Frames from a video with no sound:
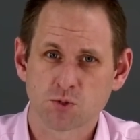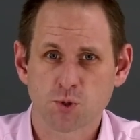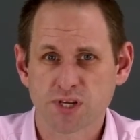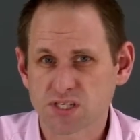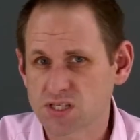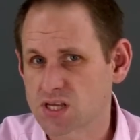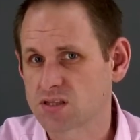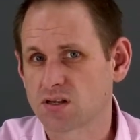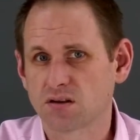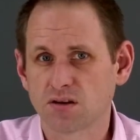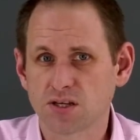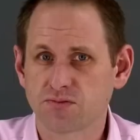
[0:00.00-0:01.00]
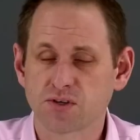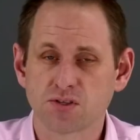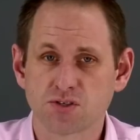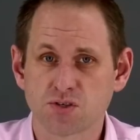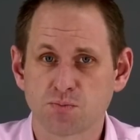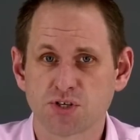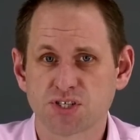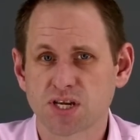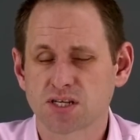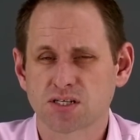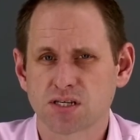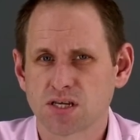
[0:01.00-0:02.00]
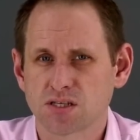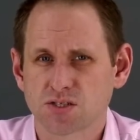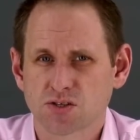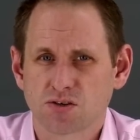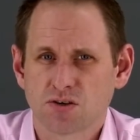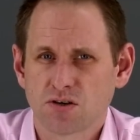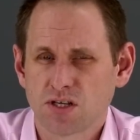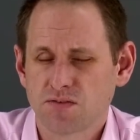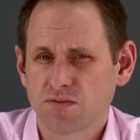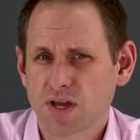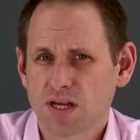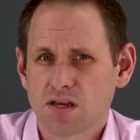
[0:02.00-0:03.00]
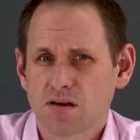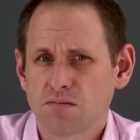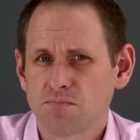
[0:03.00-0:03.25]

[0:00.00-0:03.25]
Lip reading: to extend the life and to protect against early failure.